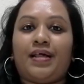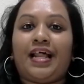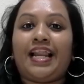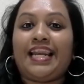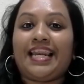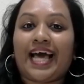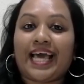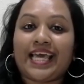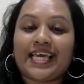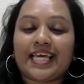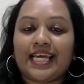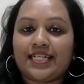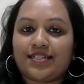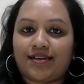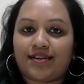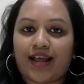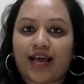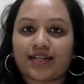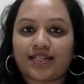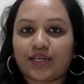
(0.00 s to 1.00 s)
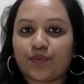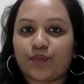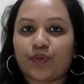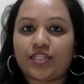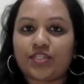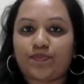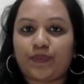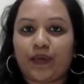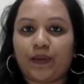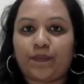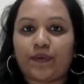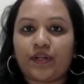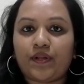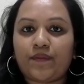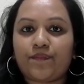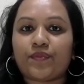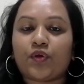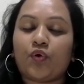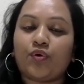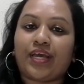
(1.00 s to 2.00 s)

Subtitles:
like interacting with people.